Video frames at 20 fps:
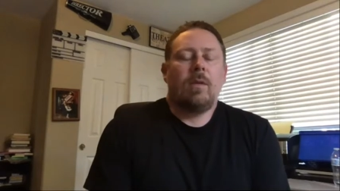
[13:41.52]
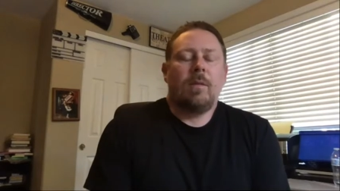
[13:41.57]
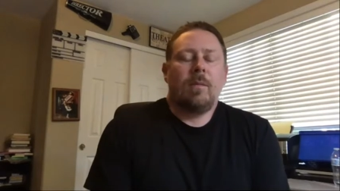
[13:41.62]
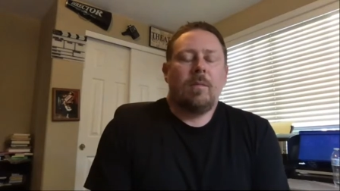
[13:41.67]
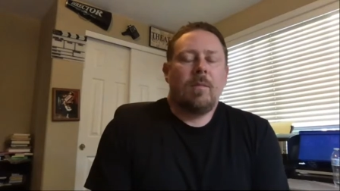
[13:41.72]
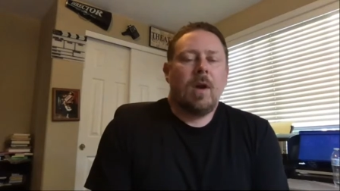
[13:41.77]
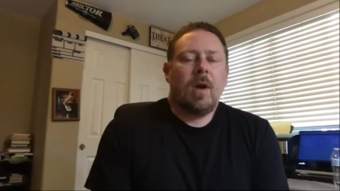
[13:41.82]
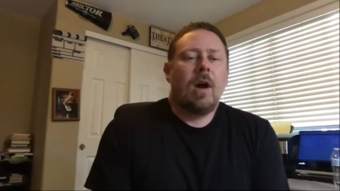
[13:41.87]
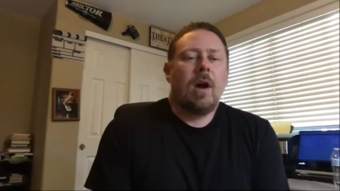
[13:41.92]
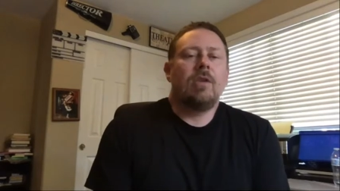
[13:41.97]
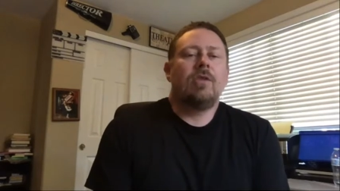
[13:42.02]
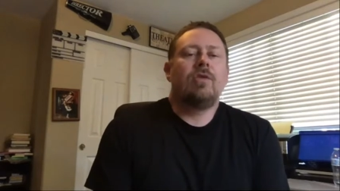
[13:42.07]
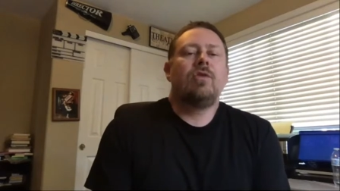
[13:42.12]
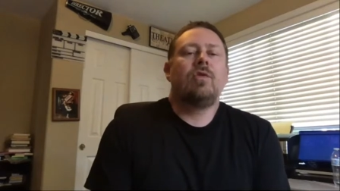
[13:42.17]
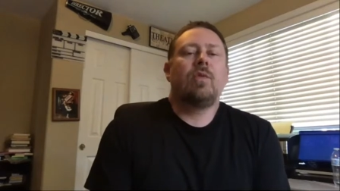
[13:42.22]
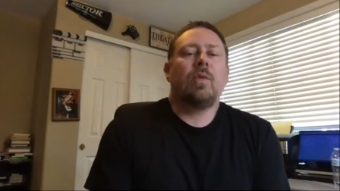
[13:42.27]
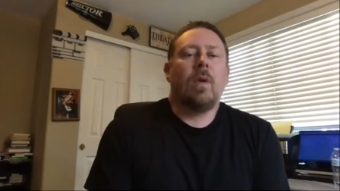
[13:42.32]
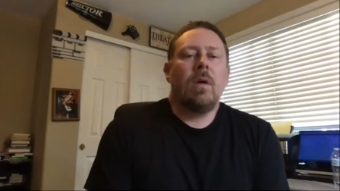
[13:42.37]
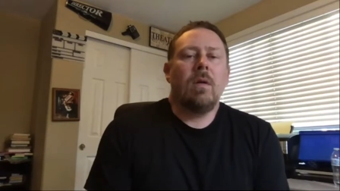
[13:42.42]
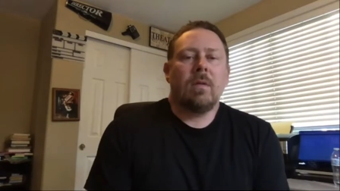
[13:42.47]
a
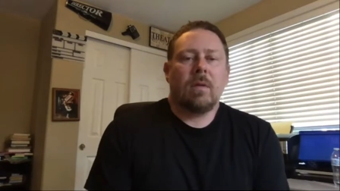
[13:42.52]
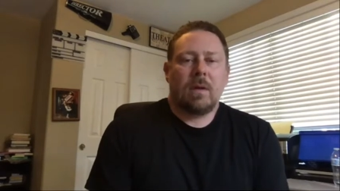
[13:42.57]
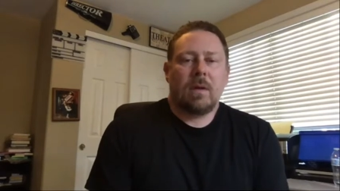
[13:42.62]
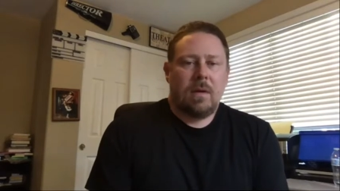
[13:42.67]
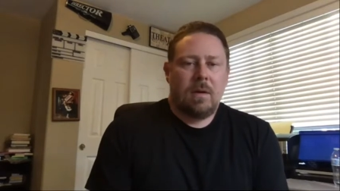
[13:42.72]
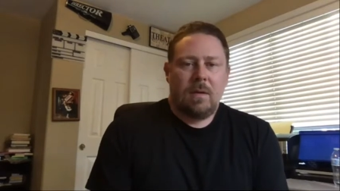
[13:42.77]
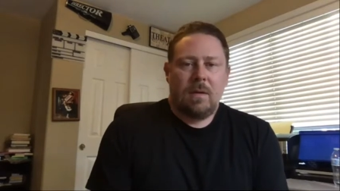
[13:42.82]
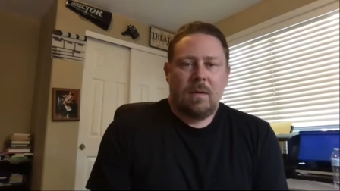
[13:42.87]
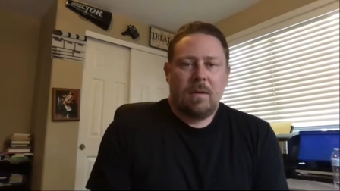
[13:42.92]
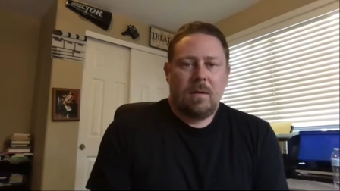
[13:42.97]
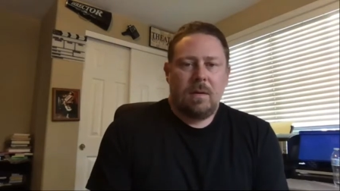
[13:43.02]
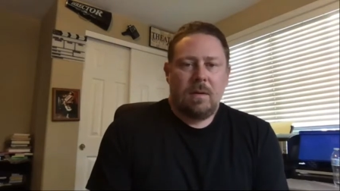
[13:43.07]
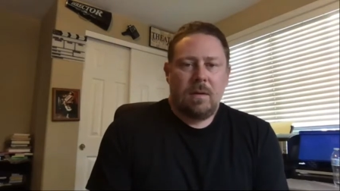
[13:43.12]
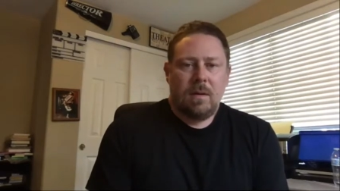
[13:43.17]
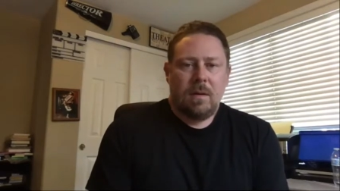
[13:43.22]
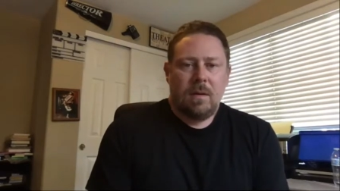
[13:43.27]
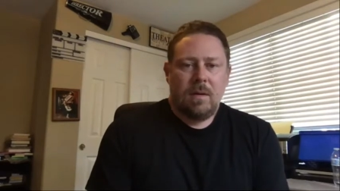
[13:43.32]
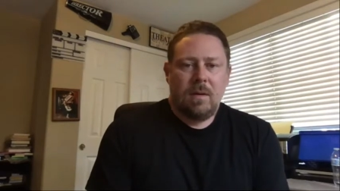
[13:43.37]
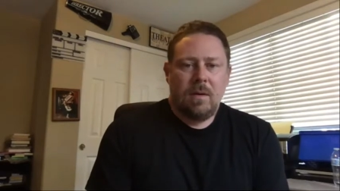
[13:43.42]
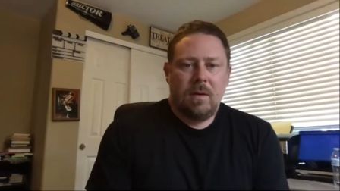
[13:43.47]
drunk
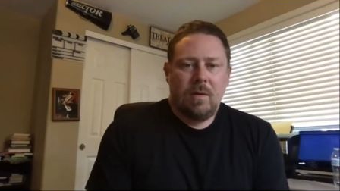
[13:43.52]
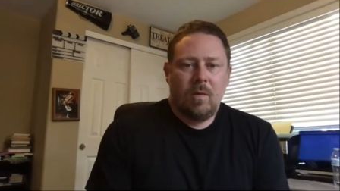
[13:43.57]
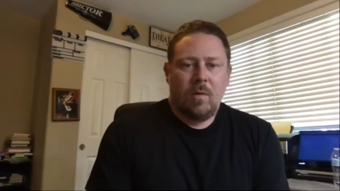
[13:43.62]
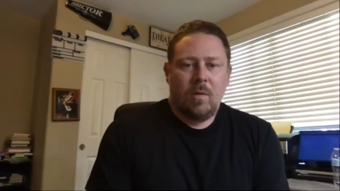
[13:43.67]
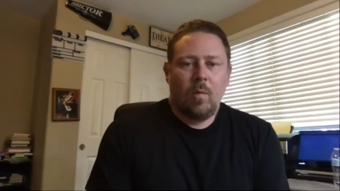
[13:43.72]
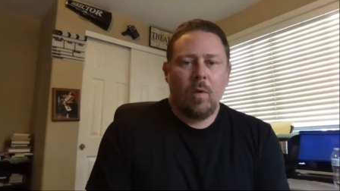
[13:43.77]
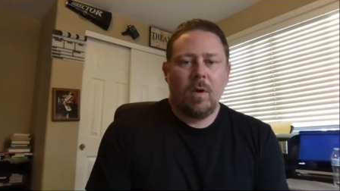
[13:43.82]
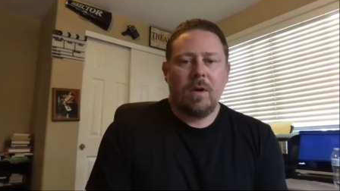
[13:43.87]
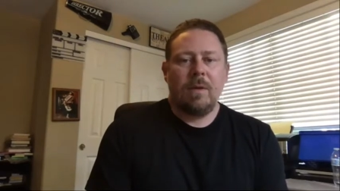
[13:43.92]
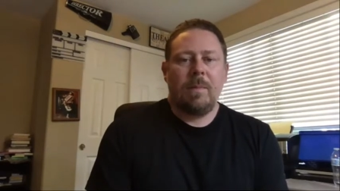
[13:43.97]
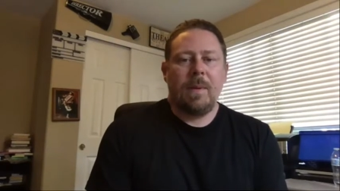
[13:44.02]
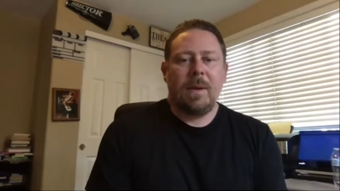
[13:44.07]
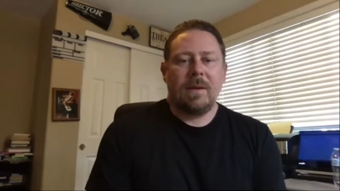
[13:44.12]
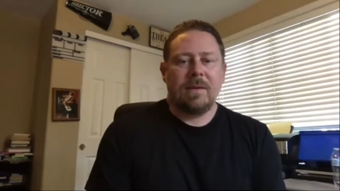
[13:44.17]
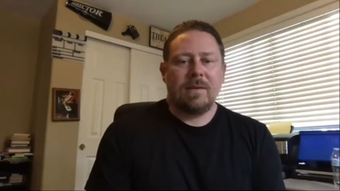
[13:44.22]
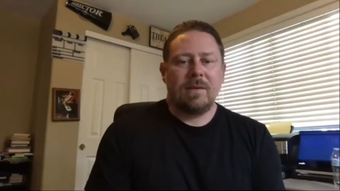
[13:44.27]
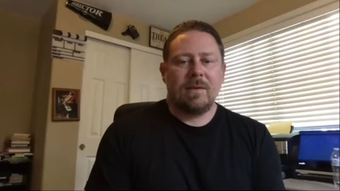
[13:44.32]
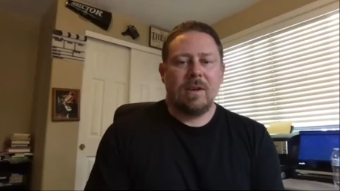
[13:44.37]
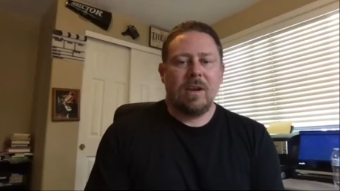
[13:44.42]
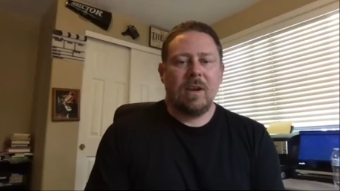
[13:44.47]
would have been,
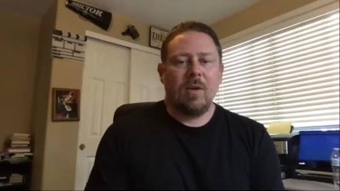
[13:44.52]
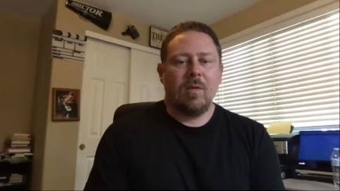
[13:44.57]
they